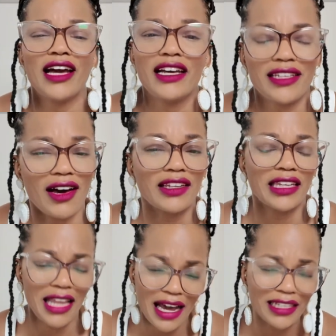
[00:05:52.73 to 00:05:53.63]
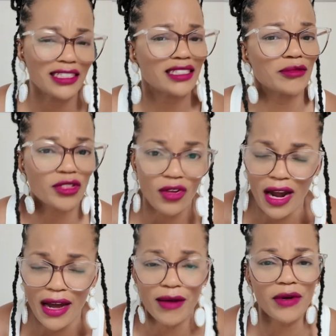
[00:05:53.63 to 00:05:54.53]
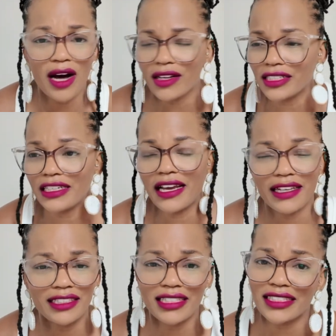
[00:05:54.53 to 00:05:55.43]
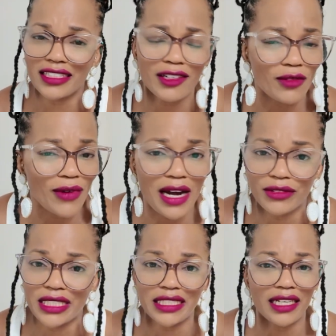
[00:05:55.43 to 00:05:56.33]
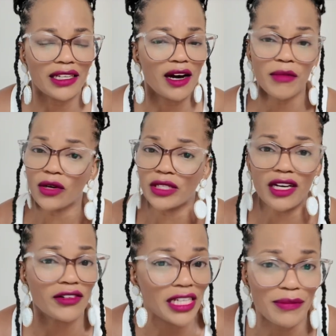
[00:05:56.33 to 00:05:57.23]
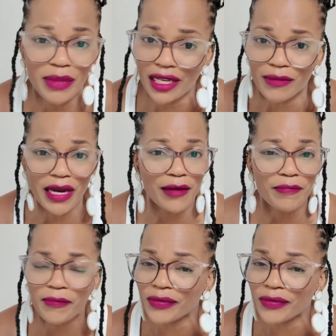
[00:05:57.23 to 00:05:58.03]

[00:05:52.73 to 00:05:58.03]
Y'all like, subscribe, all of that. And just stick around with Stella. I'm only going to get better, baby.